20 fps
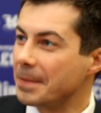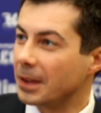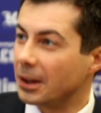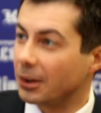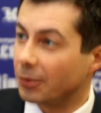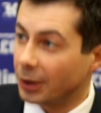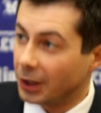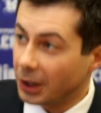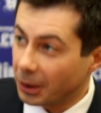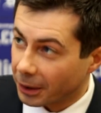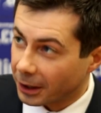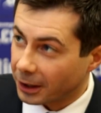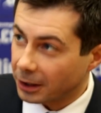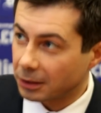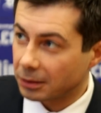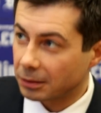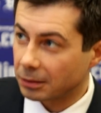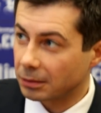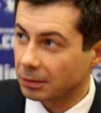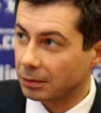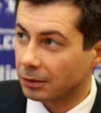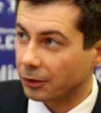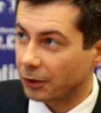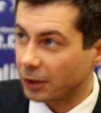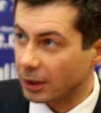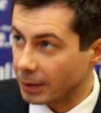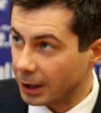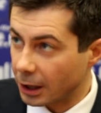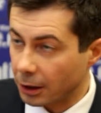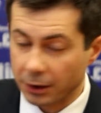If we do it,
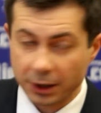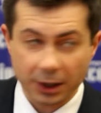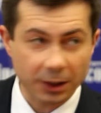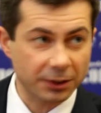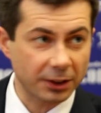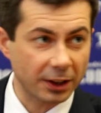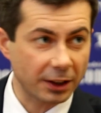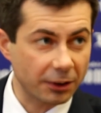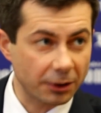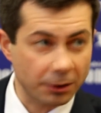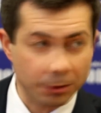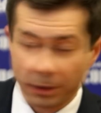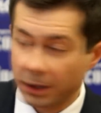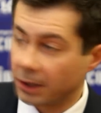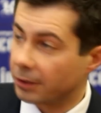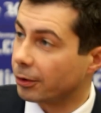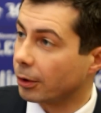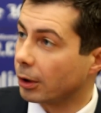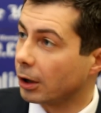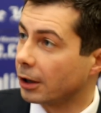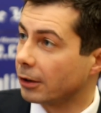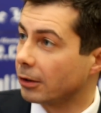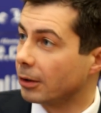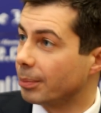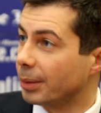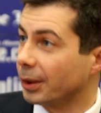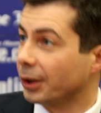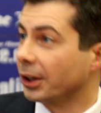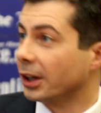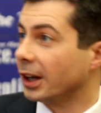CBO thinks that's $300 to
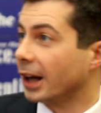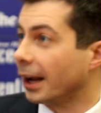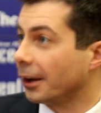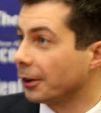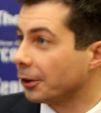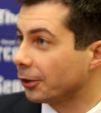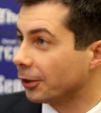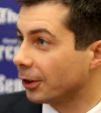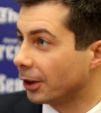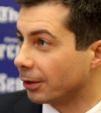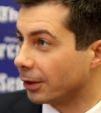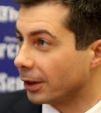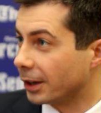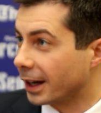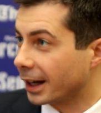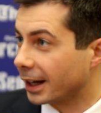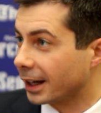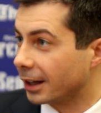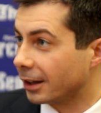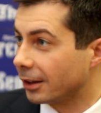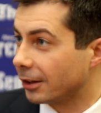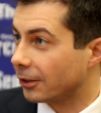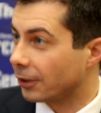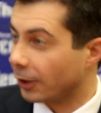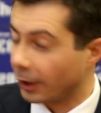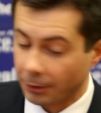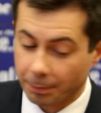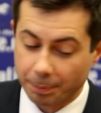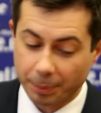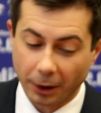$400 billion over a decade.
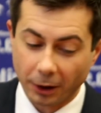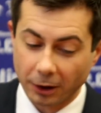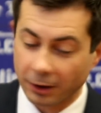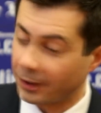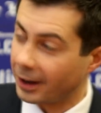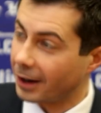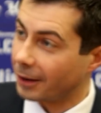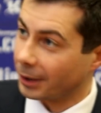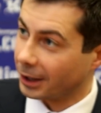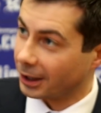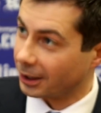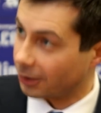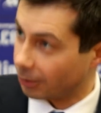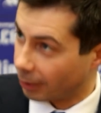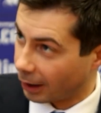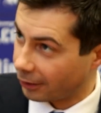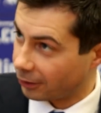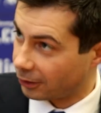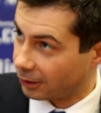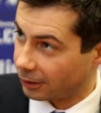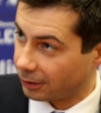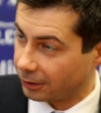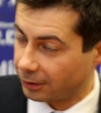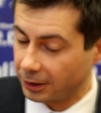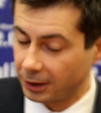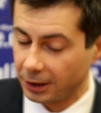So that's part of how we get the rest of,